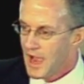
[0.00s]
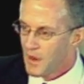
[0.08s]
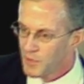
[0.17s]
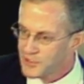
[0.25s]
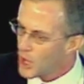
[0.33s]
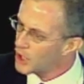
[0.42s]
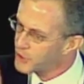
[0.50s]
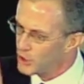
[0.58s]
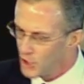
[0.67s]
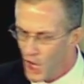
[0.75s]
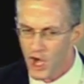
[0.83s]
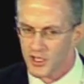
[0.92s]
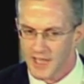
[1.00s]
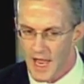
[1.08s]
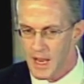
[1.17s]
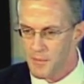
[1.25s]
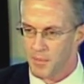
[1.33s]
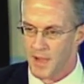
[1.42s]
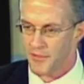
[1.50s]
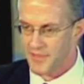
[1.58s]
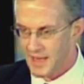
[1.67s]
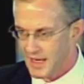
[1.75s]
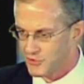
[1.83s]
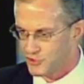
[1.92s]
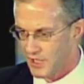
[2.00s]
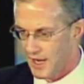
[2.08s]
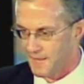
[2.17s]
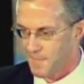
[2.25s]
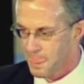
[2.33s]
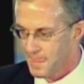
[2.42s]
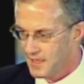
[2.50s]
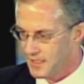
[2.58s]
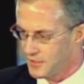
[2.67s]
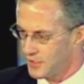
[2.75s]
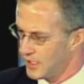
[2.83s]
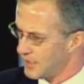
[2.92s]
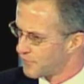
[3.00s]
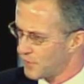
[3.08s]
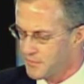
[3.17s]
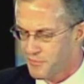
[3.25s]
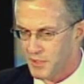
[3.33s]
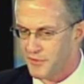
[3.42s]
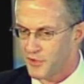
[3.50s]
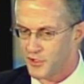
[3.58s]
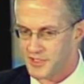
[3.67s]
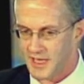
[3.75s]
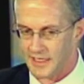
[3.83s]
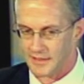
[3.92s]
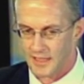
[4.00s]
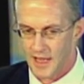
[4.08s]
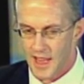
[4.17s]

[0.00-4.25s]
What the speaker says: We talked a long time about the headshot in frame 313,